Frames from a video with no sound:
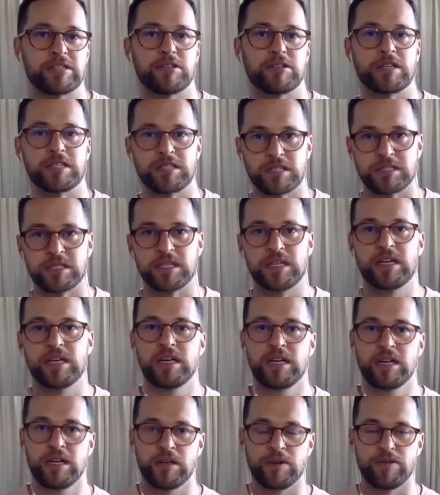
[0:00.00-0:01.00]
So this is
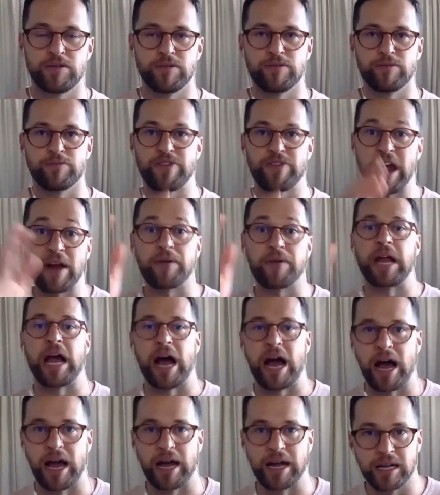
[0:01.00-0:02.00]
very
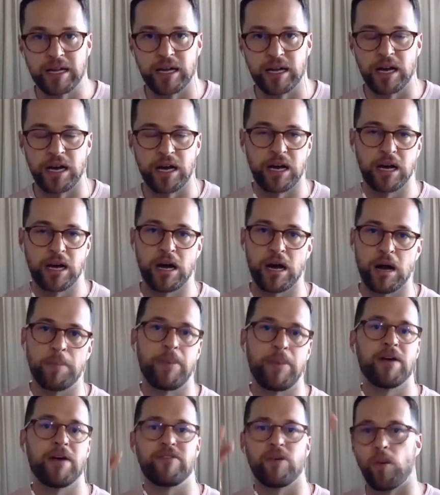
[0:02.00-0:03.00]
high,
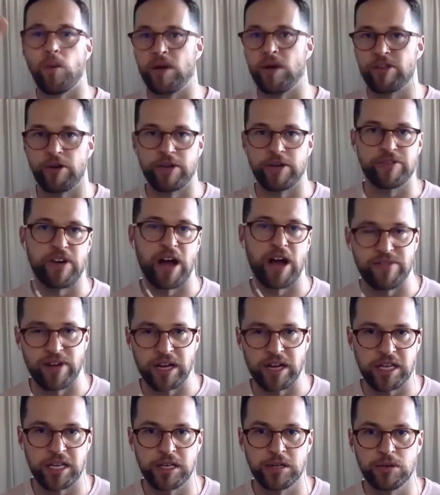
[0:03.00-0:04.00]
above a 135
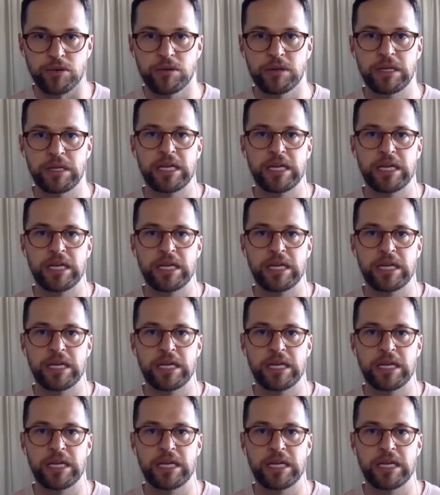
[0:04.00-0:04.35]
IQ.